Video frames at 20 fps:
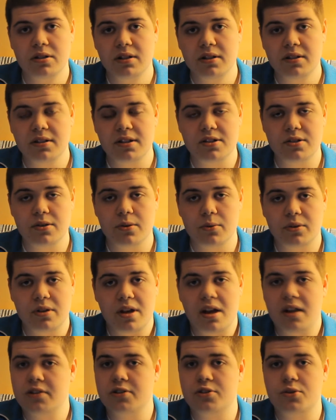There's no
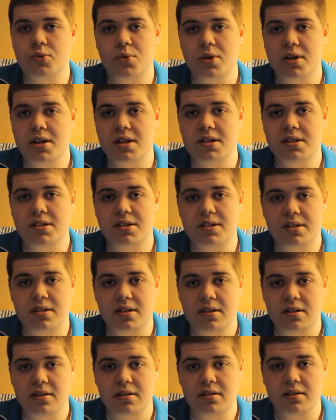
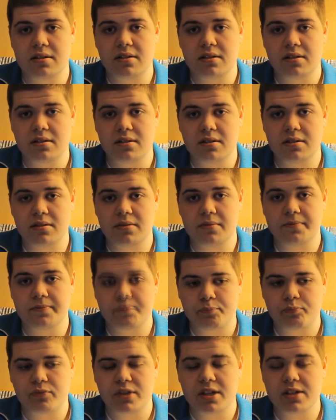TouchWiz uh,
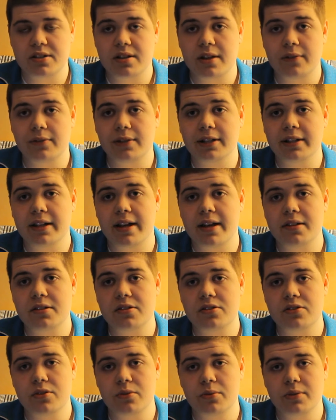and stuff like
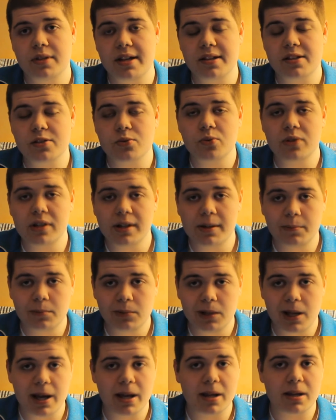that. So that's what I'm
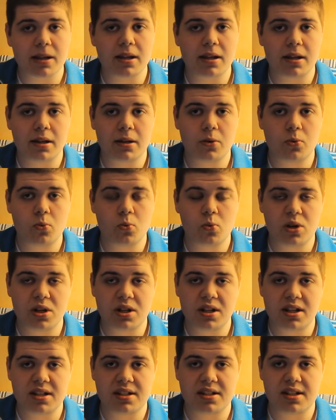liking
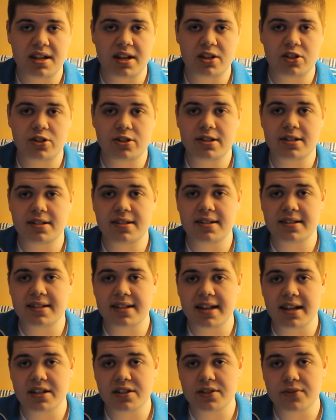with this HTC
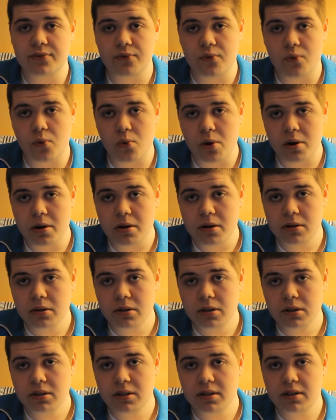Sense 4.
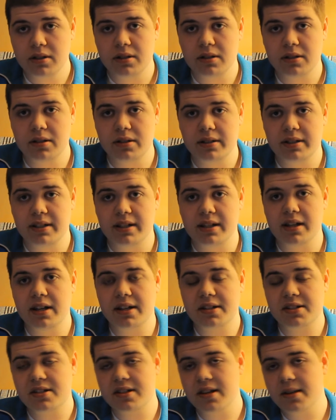Uh, they
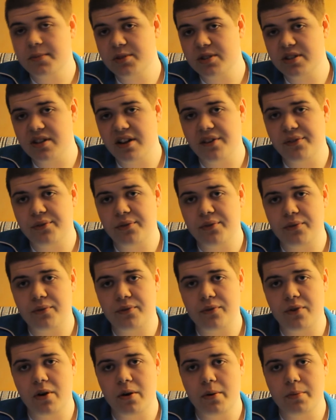got some stuff
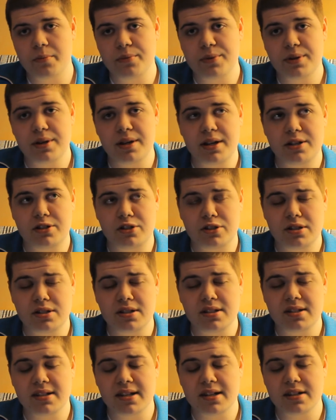from
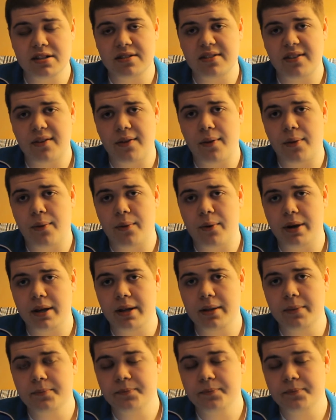HTC uh, Sense 3